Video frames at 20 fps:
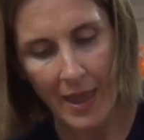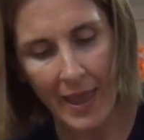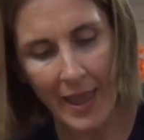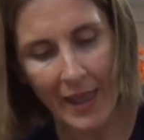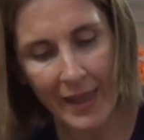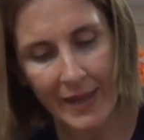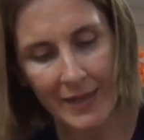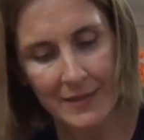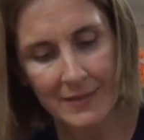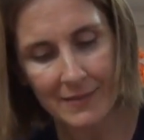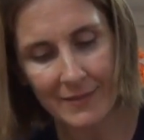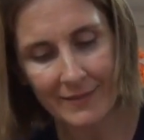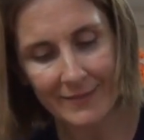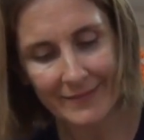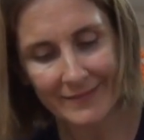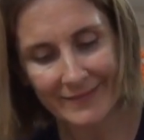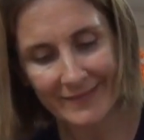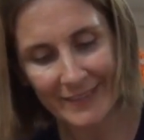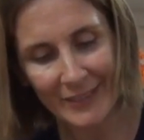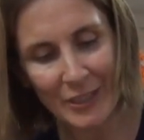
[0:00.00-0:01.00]
And
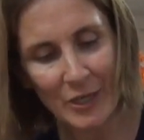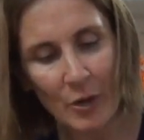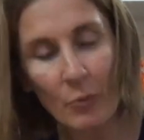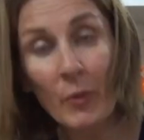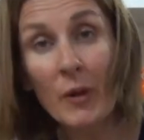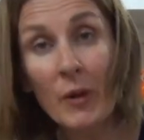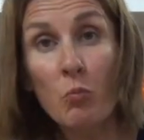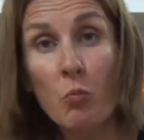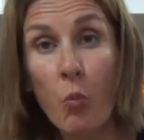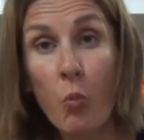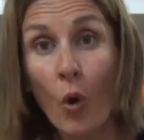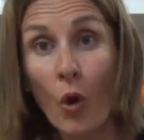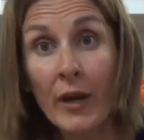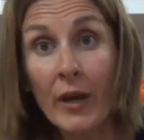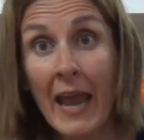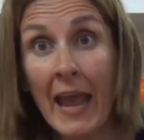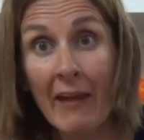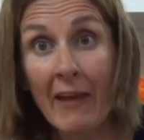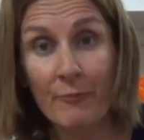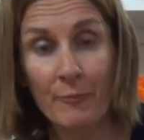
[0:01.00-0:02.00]
you know, we want
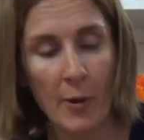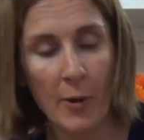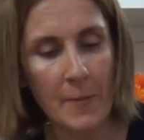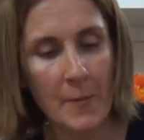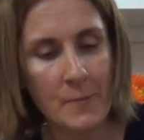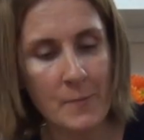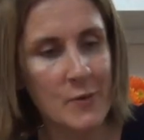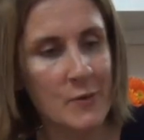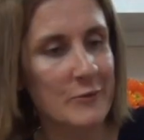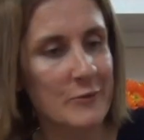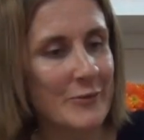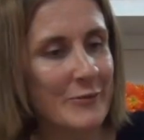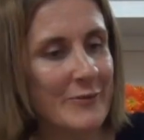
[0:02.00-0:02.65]
to have proper meals.